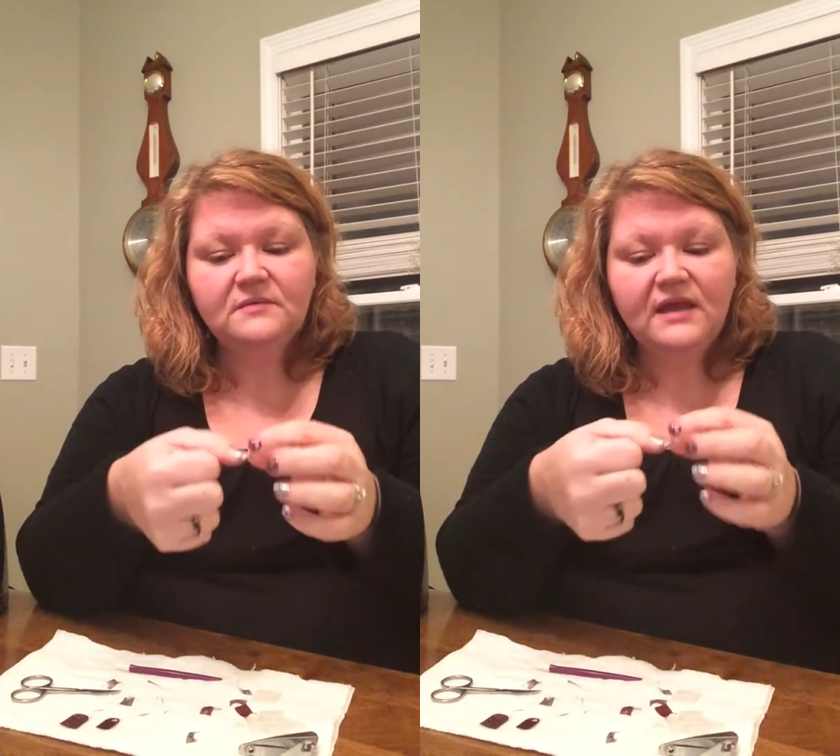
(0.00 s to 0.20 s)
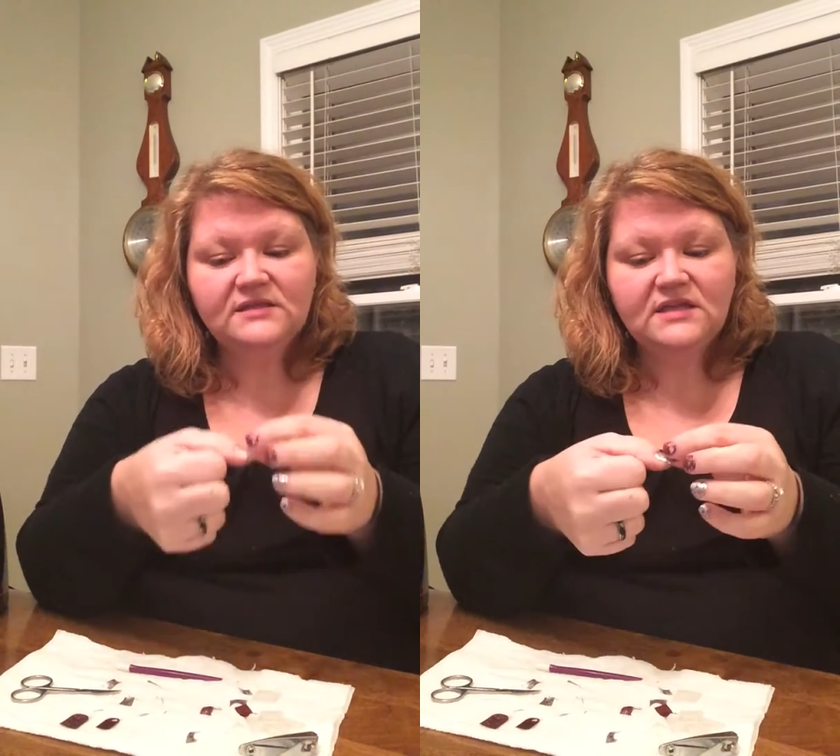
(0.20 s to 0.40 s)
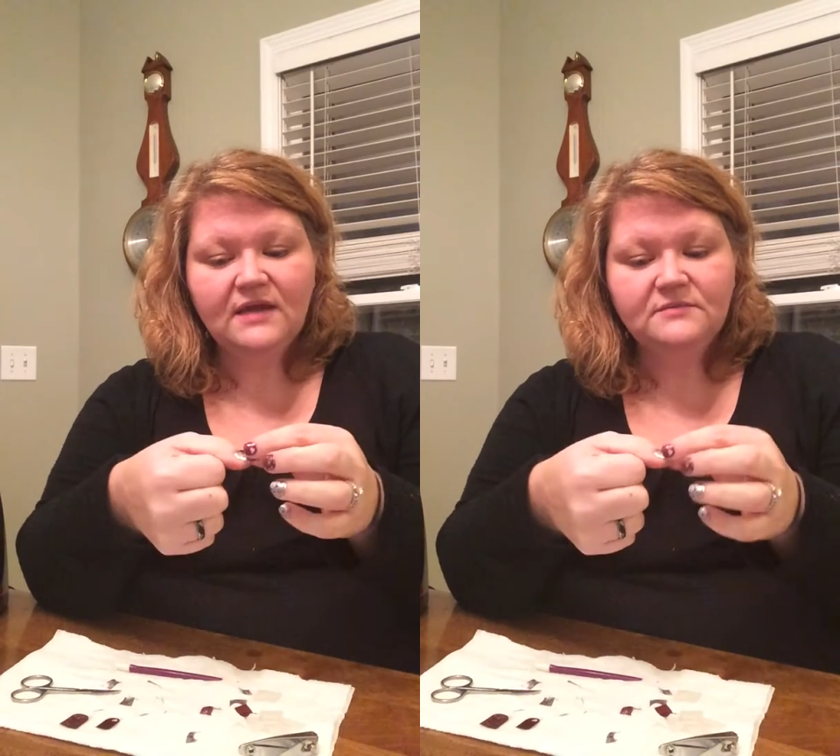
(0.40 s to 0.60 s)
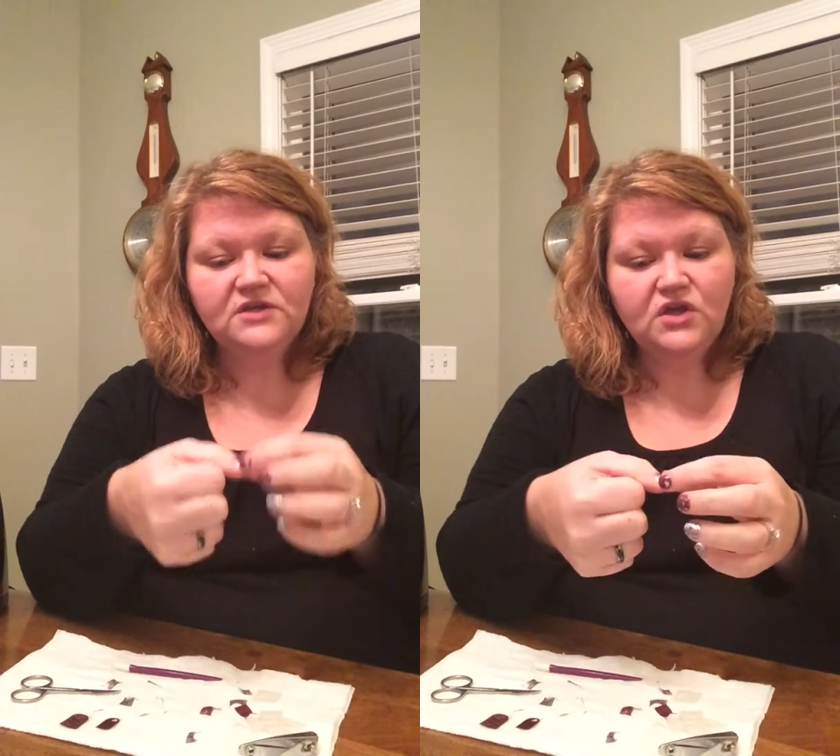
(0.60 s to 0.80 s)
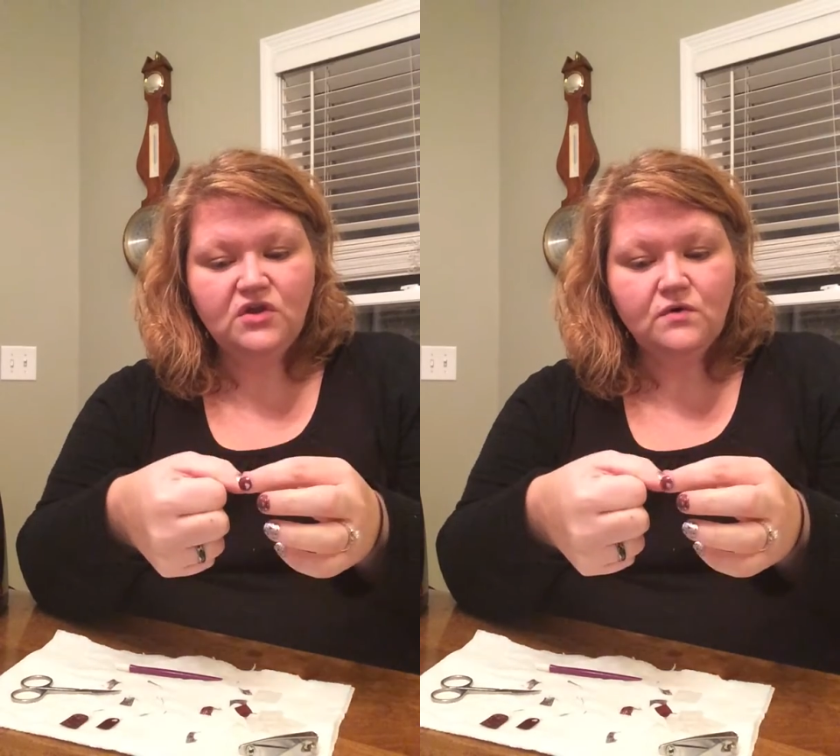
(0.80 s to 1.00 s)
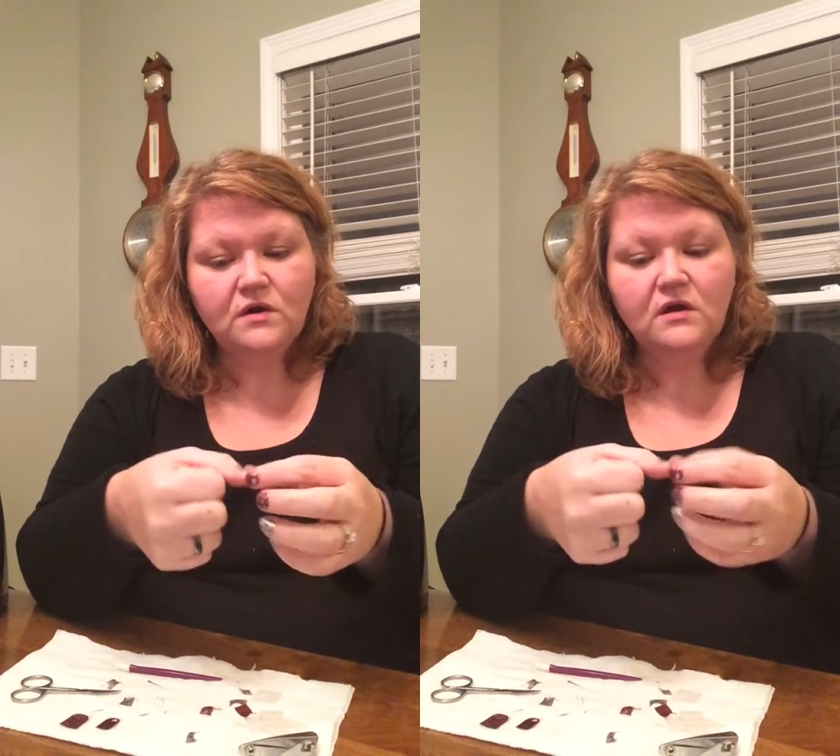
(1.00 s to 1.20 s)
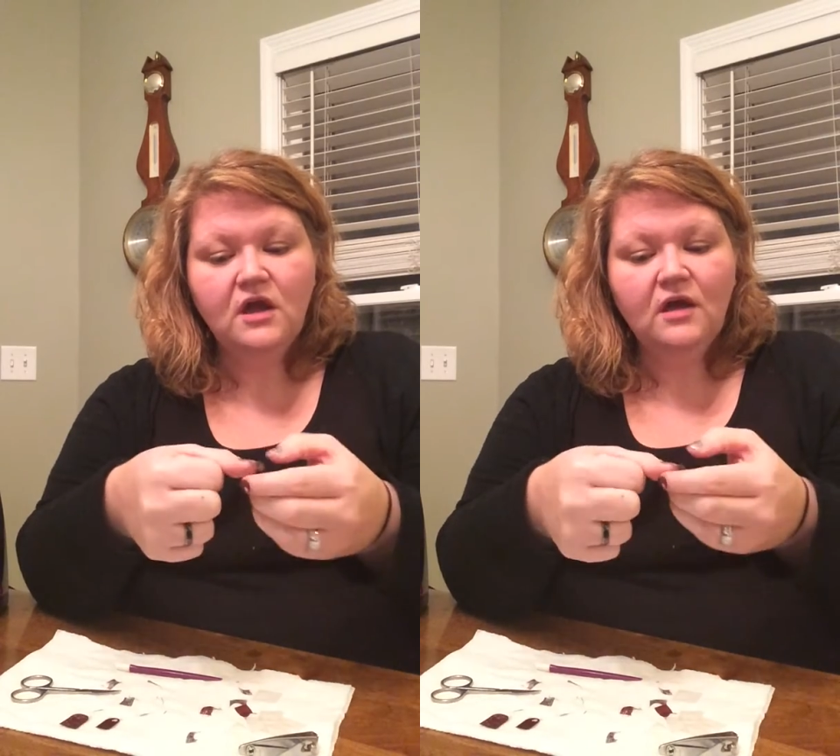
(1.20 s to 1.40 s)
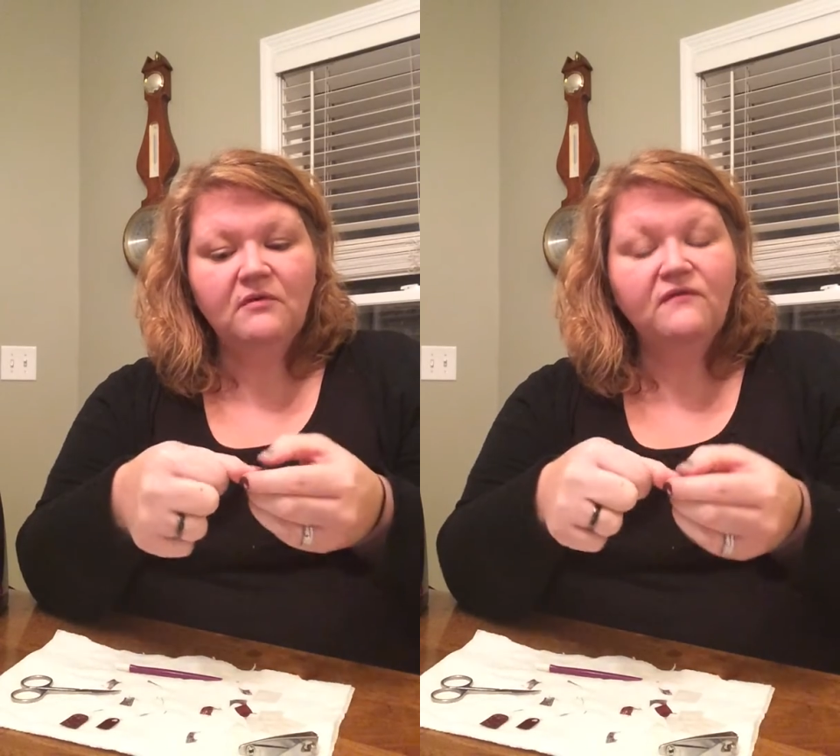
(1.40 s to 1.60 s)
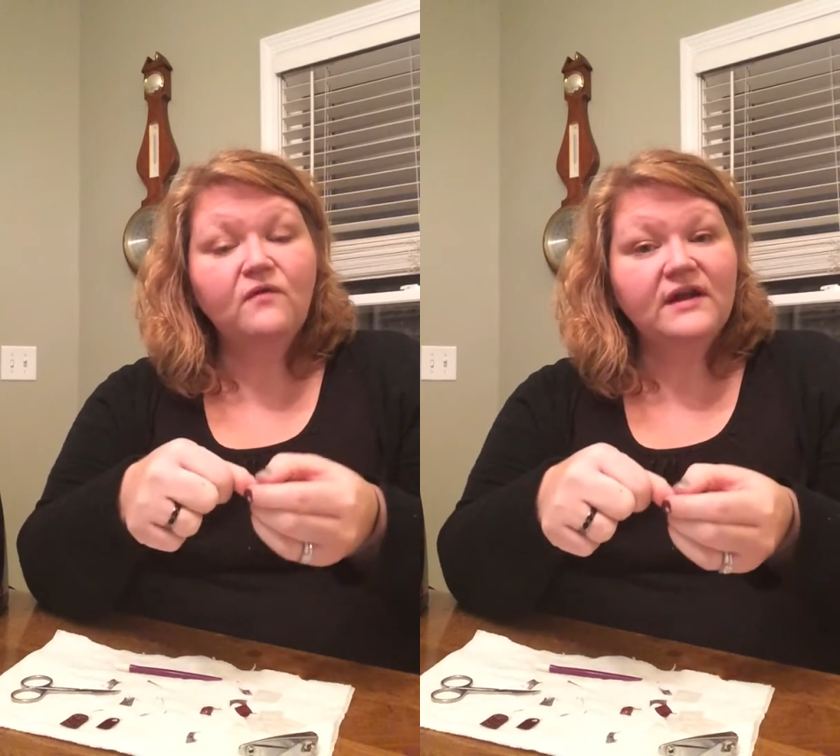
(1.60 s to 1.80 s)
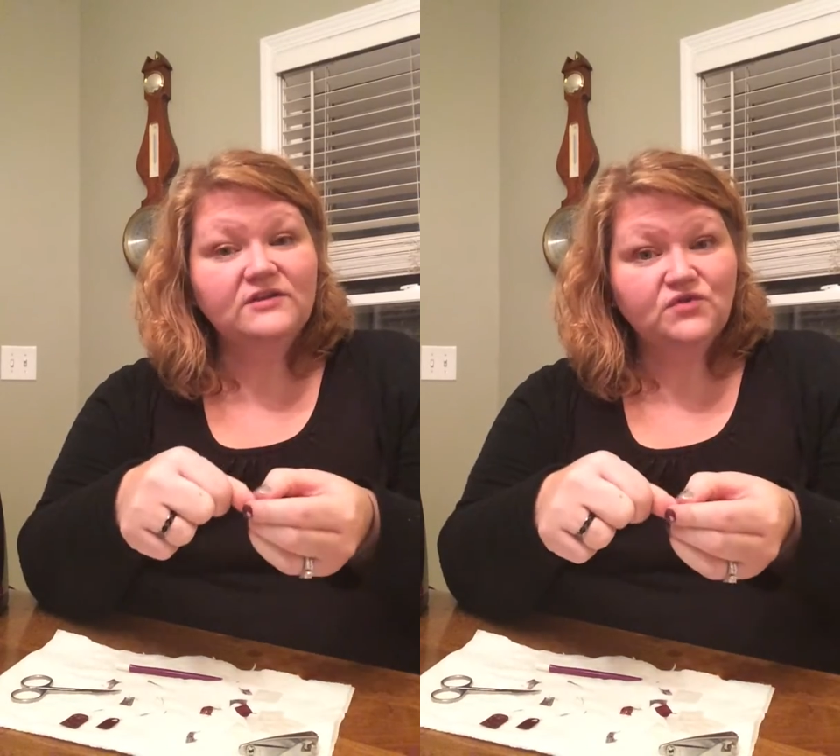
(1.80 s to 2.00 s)
has time to cure
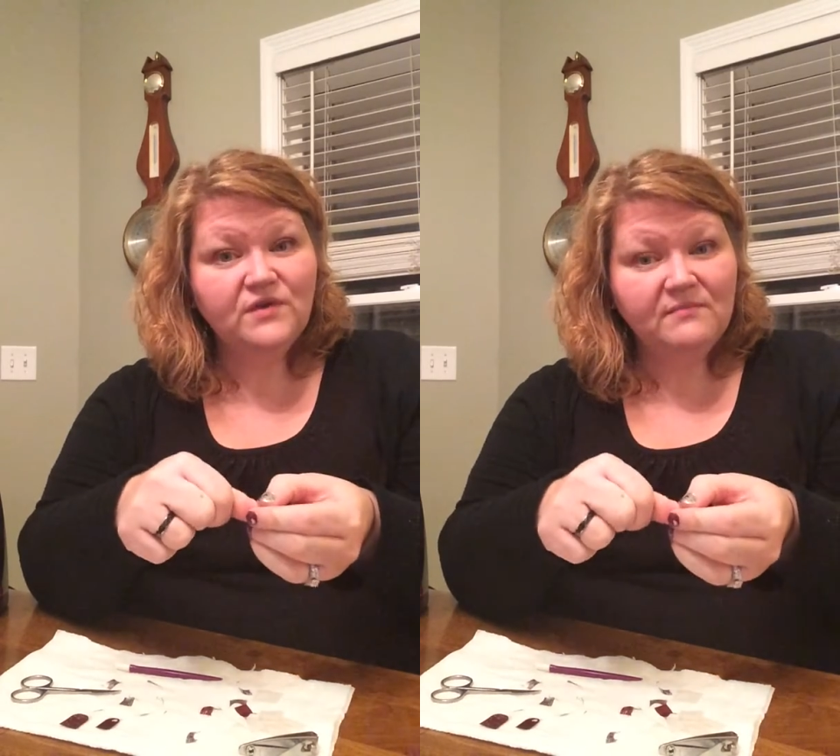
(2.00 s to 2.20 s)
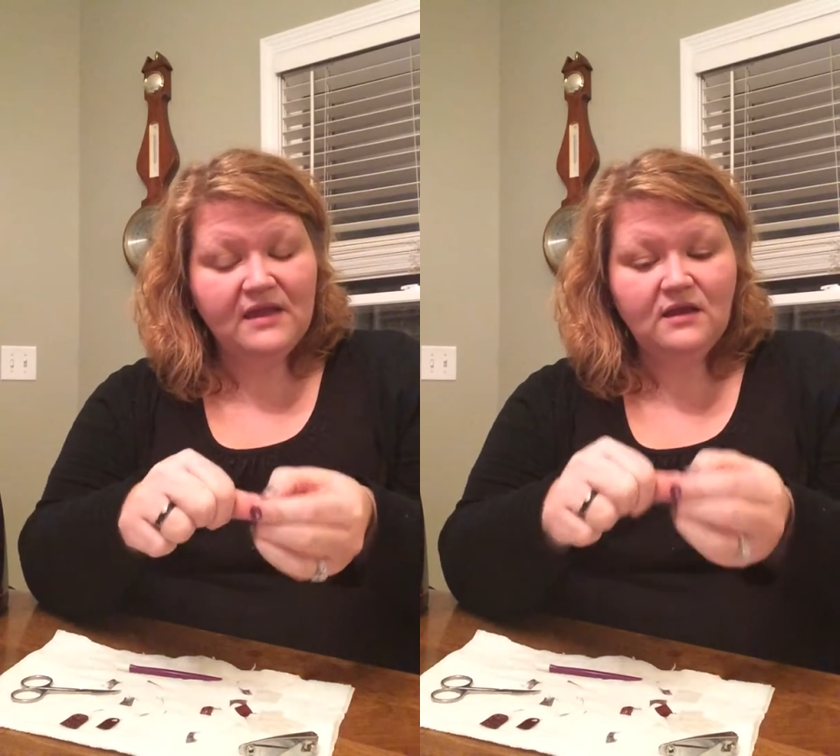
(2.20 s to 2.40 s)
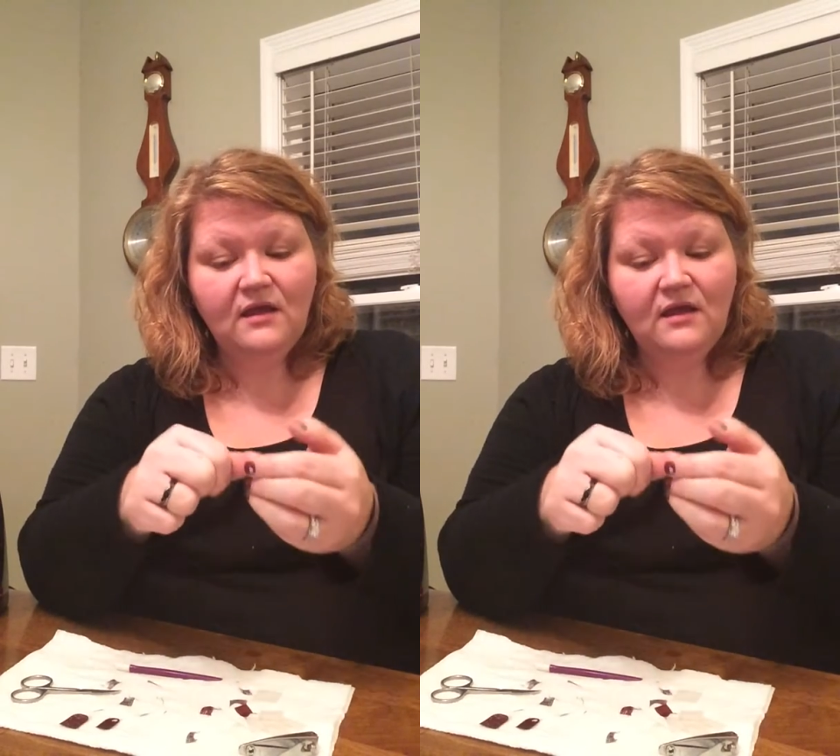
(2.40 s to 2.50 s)
before I trim it.